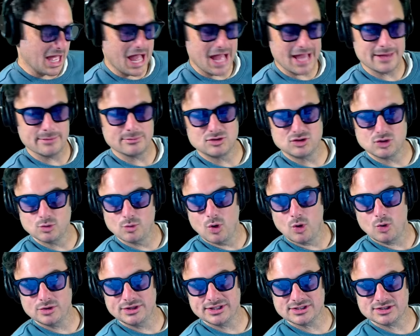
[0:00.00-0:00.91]
I am
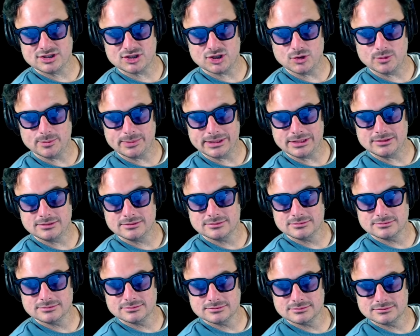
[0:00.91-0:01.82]
too old and
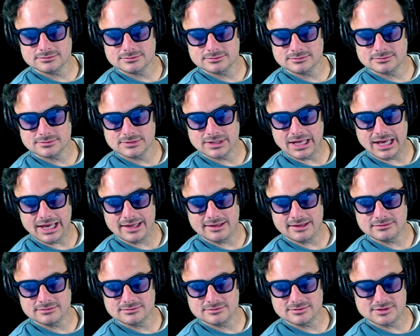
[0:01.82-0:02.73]
stupid,
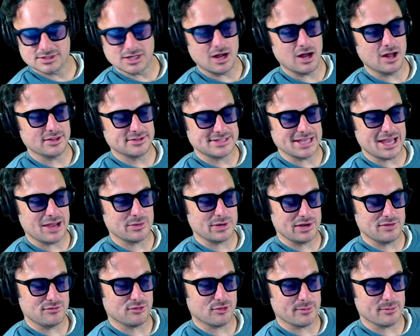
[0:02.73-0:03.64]
okay, to hunt
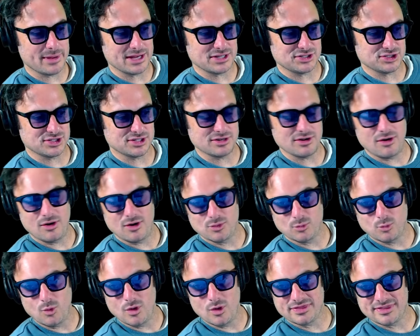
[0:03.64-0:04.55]
down information
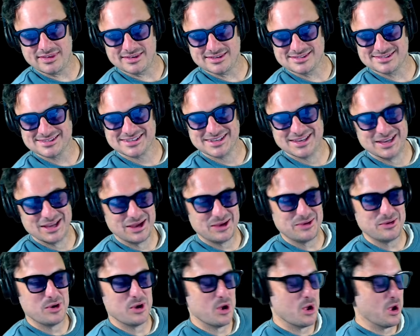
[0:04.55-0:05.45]
on what this,
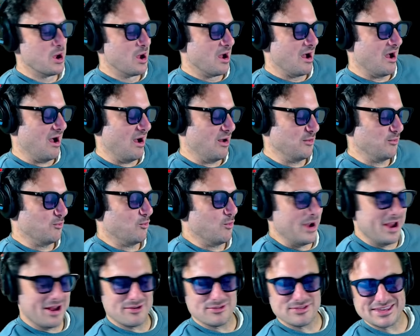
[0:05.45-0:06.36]

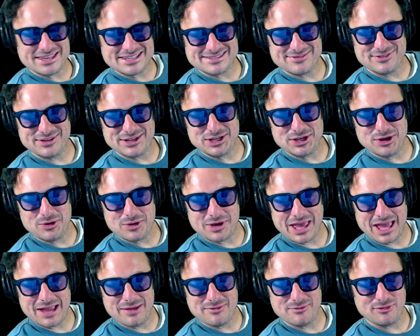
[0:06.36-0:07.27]
on where this
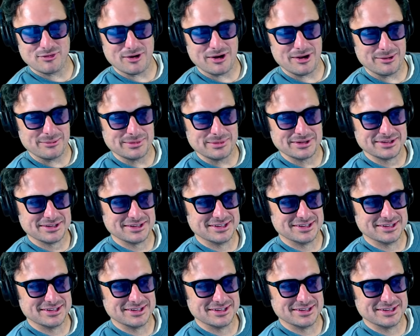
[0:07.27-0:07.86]
video came from.